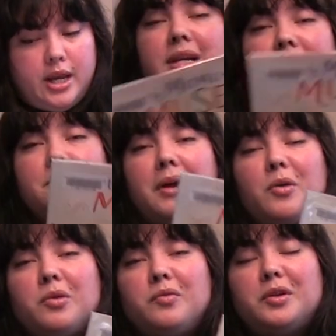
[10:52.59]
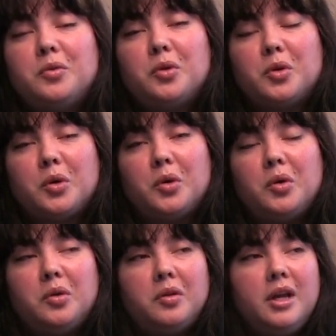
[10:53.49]
It's about a little
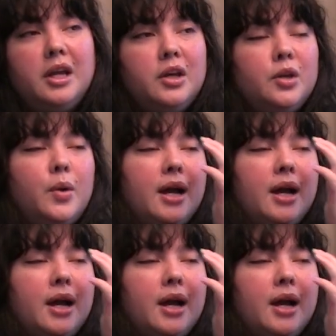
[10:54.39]
girl who